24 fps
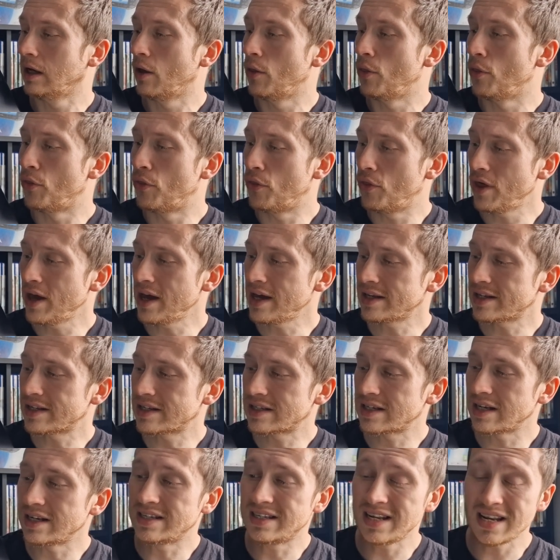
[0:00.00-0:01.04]

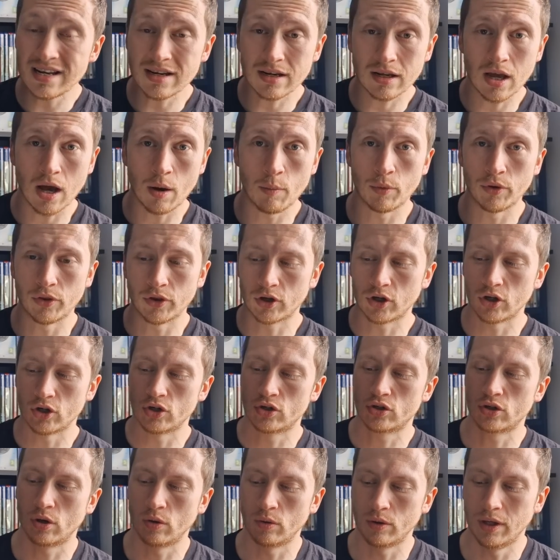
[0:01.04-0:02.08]
This didn't come with a
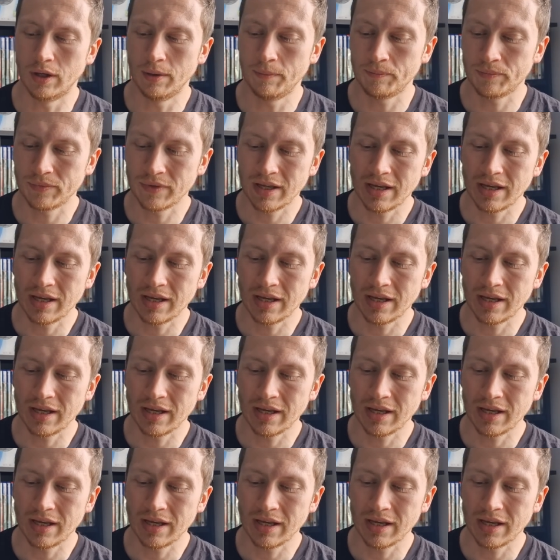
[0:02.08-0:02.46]
controller.